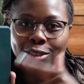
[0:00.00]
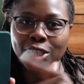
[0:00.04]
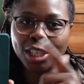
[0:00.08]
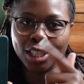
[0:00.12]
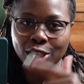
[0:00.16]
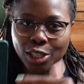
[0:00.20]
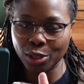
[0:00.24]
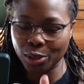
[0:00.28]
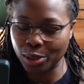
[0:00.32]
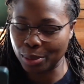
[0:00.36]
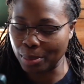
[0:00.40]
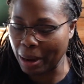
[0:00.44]

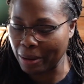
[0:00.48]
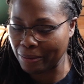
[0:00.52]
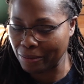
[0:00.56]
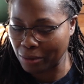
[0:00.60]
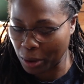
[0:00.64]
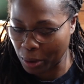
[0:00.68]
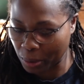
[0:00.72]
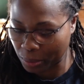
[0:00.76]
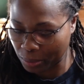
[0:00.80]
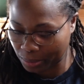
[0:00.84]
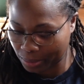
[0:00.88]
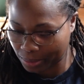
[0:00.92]
just use my
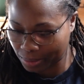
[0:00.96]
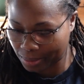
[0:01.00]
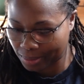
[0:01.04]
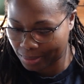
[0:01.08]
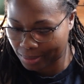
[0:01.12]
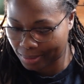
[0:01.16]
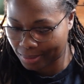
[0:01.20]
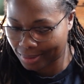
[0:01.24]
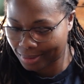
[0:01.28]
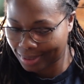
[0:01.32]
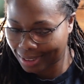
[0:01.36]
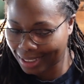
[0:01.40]
phone.
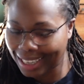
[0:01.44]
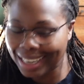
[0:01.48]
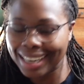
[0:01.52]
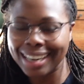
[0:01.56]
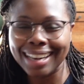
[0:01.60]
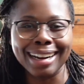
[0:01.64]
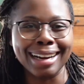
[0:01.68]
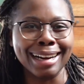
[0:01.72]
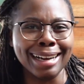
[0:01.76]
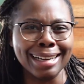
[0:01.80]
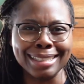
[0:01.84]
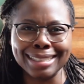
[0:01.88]
Look
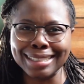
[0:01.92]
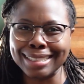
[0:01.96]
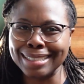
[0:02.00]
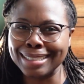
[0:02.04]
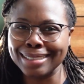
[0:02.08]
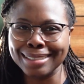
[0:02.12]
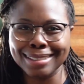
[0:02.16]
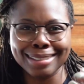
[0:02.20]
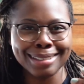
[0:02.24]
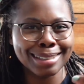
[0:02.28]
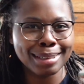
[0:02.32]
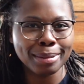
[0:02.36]
at
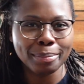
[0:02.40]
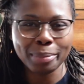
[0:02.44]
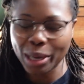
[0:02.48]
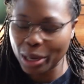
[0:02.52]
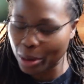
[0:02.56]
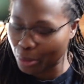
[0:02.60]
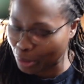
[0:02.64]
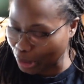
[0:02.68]
us being